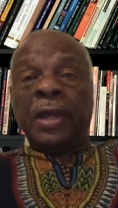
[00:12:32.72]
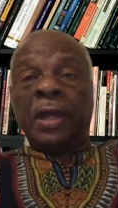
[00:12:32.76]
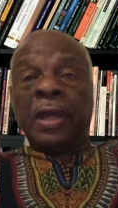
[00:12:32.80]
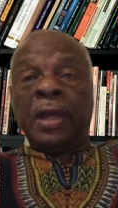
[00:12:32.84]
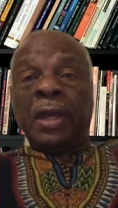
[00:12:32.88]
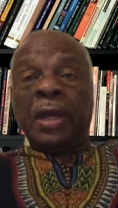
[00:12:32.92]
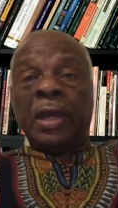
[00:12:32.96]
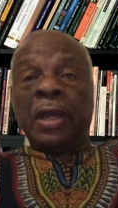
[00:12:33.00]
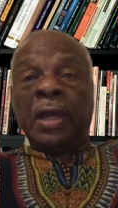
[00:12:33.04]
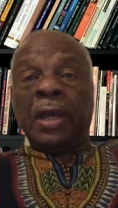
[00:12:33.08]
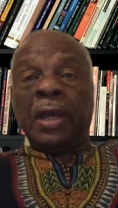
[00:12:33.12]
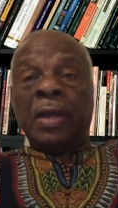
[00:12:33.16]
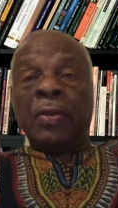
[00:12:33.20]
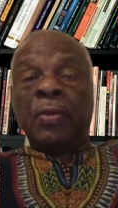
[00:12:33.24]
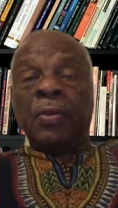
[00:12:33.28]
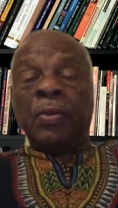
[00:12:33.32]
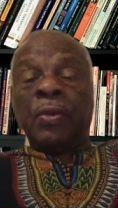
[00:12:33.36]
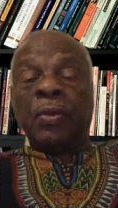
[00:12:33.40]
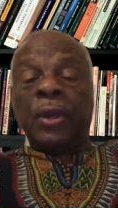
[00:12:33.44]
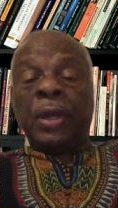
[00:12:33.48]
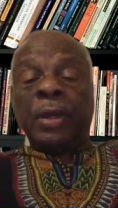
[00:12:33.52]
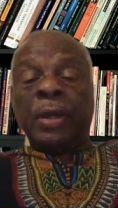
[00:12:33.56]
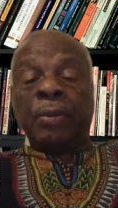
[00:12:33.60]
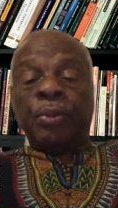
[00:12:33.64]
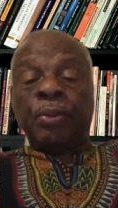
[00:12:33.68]
we could
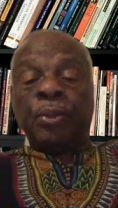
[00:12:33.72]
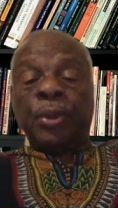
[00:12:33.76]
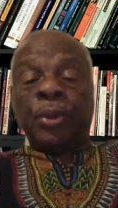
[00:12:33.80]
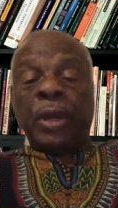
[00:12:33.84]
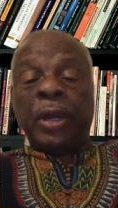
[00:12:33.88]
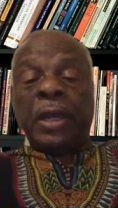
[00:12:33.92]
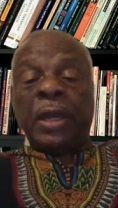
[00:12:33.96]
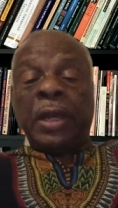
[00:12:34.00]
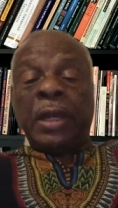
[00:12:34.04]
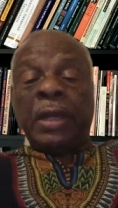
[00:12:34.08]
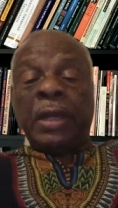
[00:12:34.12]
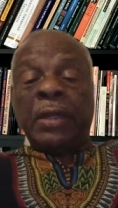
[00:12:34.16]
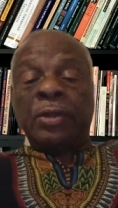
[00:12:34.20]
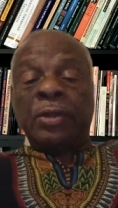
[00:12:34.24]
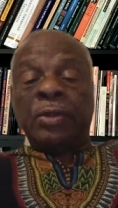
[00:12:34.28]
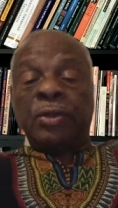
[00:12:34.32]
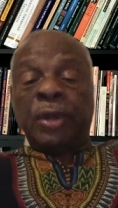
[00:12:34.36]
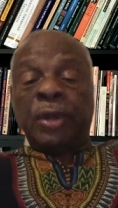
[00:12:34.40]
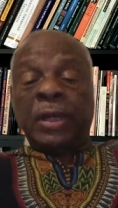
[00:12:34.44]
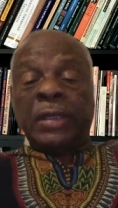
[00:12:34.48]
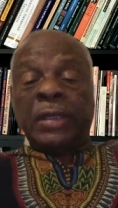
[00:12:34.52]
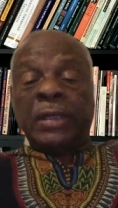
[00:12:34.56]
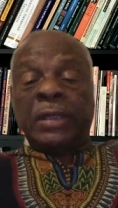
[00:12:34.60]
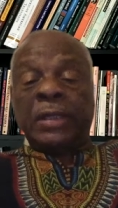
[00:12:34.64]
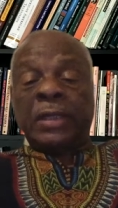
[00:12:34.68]
bring into
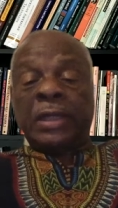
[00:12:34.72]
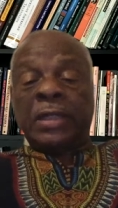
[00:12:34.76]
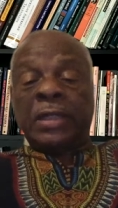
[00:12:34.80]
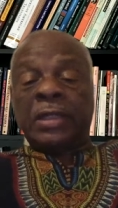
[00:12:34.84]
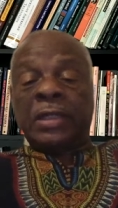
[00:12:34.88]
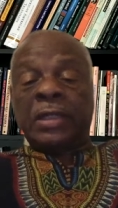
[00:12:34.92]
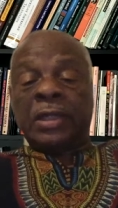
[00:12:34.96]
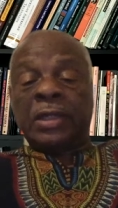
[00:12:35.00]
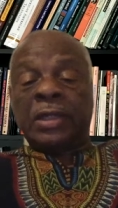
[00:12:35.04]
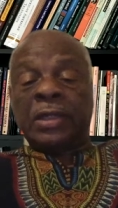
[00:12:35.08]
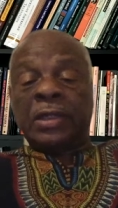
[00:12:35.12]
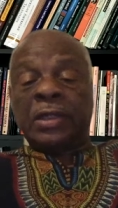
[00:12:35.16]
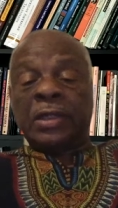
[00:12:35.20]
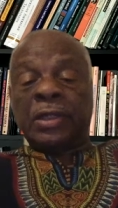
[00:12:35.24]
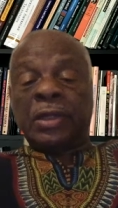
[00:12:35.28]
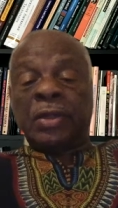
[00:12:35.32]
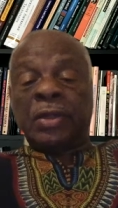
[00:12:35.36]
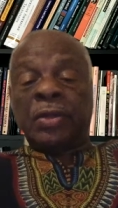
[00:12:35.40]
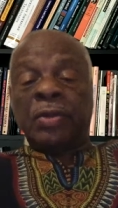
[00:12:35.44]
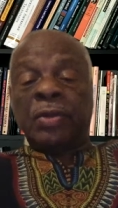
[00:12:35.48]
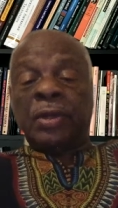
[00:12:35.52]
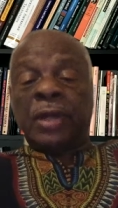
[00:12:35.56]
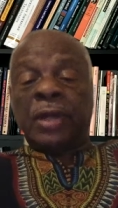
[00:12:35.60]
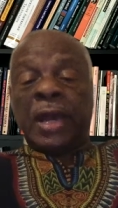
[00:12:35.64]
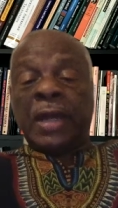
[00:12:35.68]
existence the
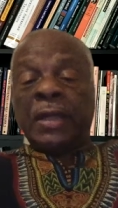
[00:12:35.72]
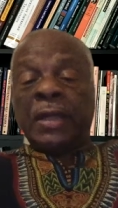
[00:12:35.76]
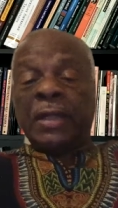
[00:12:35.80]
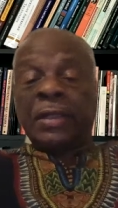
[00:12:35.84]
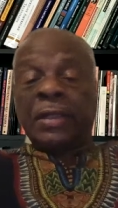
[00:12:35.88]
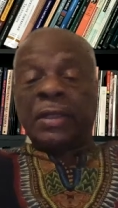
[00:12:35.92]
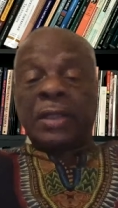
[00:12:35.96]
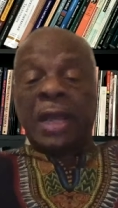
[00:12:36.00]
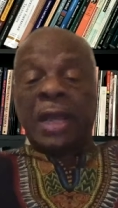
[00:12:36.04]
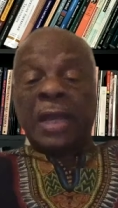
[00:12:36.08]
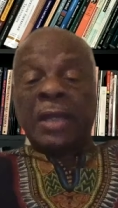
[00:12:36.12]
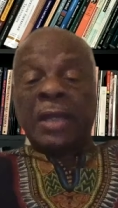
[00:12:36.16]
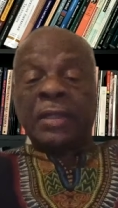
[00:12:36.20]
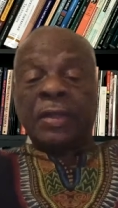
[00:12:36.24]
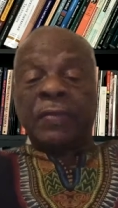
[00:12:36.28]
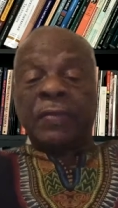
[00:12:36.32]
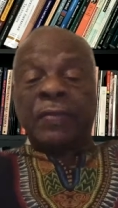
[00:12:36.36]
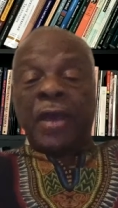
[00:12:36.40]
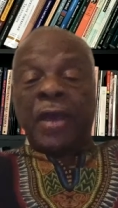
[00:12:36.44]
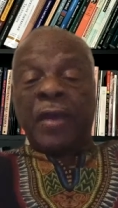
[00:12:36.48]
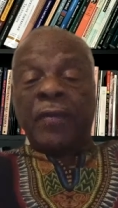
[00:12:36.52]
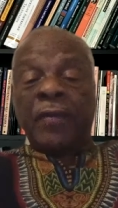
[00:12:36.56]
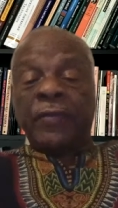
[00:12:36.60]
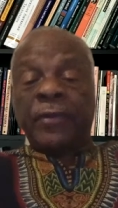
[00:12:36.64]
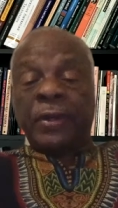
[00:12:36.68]
United States of
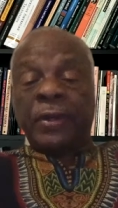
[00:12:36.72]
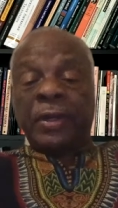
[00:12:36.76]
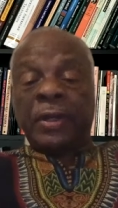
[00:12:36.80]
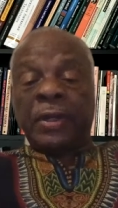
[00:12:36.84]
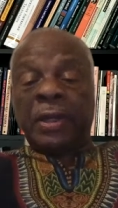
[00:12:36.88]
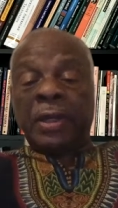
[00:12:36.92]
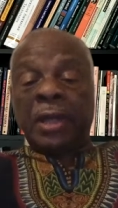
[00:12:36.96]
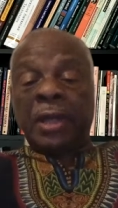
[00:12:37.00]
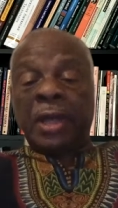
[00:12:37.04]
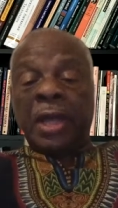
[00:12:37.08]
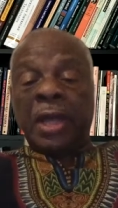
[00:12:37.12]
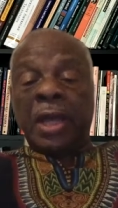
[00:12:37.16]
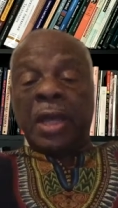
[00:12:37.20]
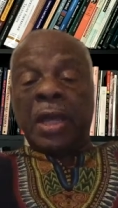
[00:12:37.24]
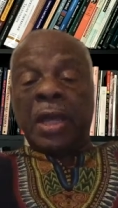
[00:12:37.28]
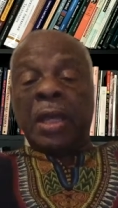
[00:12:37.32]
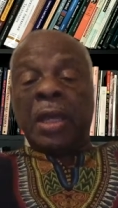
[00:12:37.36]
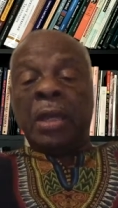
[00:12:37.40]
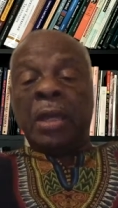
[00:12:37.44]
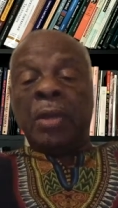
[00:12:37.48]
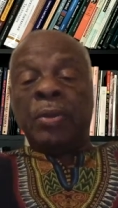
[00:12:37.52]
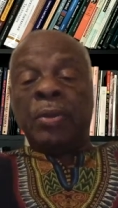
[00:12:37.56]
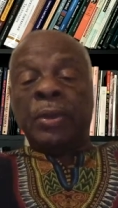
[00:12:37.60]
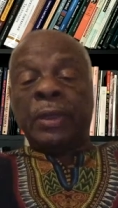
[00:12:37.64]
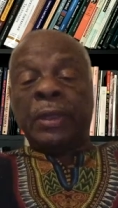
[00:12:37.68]
Africa, he
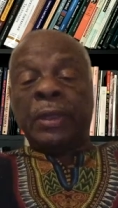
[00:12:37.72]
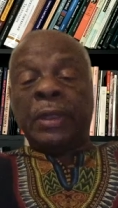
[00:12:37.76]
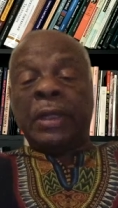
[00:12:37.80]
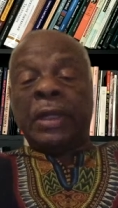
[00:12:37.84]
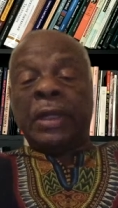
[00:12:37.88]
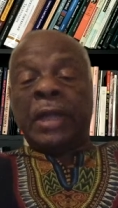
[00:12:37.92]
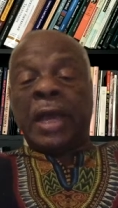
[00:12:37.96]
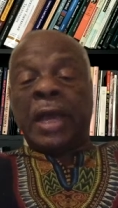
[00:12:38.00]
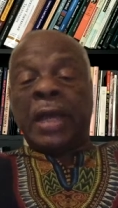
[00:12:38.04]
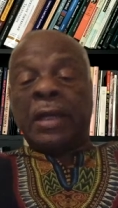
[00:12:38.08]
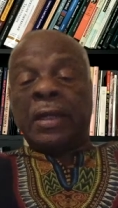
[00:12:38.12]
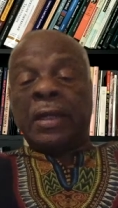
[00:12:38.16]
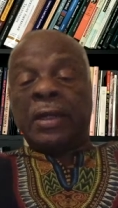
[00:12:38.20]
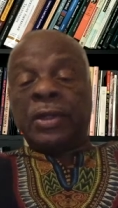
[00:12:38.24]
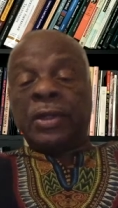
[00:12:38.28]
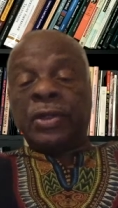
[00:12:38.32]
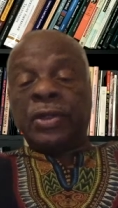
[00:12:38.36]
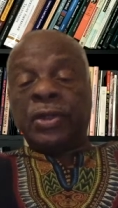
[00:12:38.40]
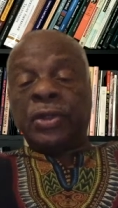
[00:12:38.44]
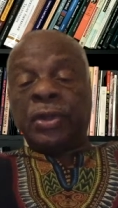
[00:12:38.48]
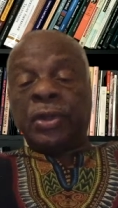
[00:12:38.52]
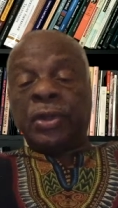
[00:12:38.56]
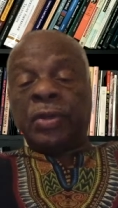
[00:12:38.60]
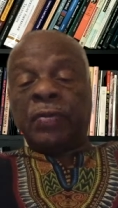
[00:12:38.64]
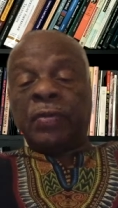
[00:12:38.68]
would gladly serve
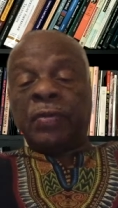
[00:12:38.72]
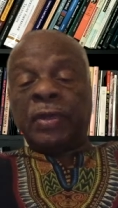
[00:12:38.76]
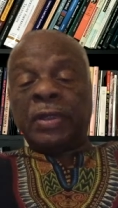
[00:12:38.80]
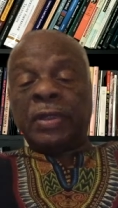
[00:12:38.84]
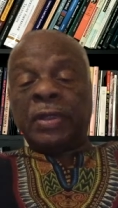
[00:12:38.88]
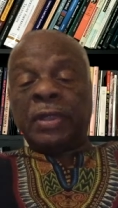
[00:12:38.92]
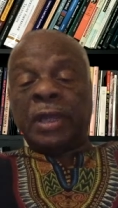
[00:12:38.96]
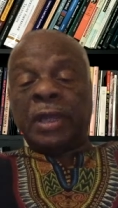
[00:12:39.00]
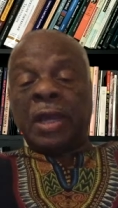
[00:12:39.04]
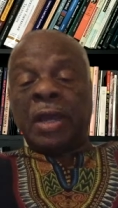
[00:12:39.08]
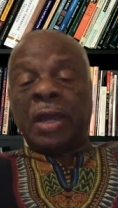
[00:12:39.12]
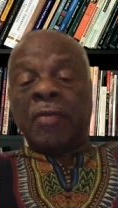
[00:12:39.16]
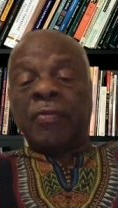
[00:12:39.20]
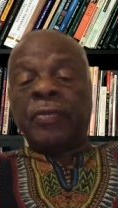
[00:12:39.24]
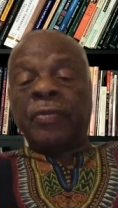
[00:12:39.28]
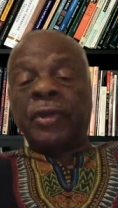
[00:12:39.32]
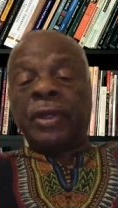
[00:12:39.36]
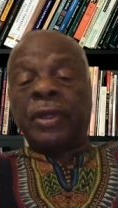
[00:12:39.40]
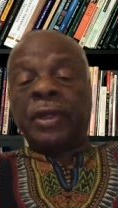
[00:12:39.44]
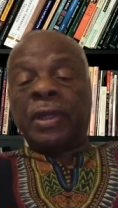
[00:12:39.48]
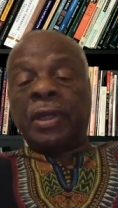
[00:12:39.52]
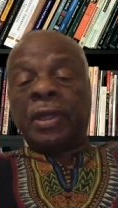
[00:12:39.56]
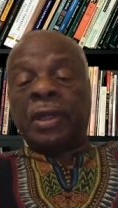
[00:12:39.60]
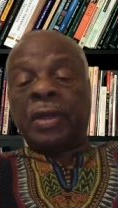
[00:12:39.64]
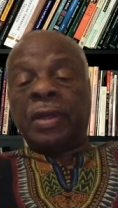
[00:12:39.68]
as the governor
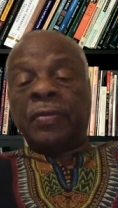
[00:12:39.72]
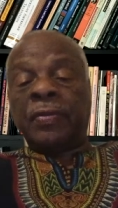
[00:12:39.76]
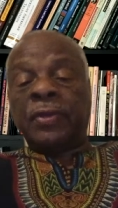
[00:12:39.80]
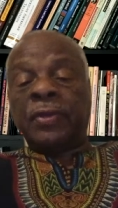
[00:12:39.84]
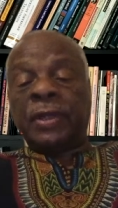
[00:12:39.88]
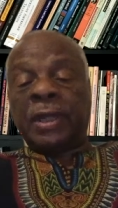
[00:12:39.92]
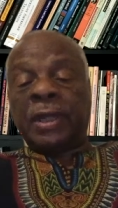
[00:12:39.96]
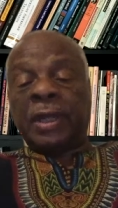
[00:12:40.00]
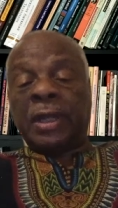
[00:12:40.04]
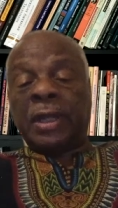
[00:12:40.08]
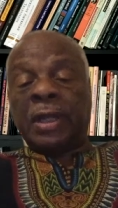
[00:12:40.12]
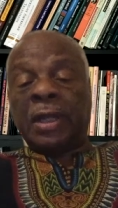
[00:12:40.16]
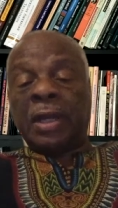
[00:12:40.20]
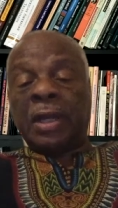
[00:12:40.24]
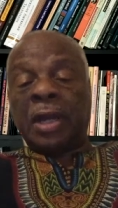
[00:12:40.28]
of Senegal.